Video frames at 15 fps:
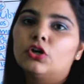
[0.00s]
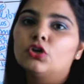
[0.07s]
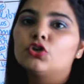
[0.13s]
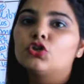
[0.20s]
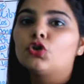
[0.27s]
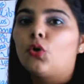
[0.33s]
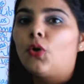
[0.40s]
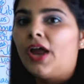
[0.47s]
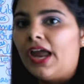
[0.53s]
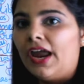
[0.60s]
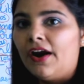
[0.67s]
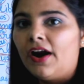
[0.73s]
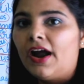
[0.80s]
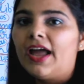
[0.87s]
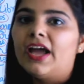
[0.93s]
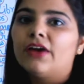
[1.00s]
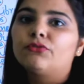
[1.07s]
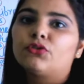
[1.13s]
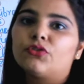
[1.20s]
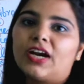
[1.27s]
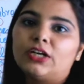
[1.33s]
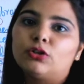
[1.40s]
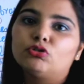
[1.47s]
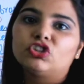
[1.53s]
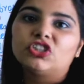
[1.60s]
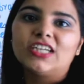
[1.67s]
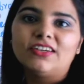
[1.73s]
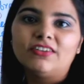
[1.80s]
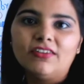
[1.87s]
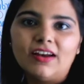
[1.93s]
So here I have tried to
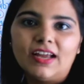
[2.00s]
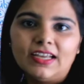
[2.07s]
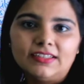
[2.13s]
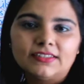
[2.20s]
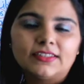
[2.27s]
generalize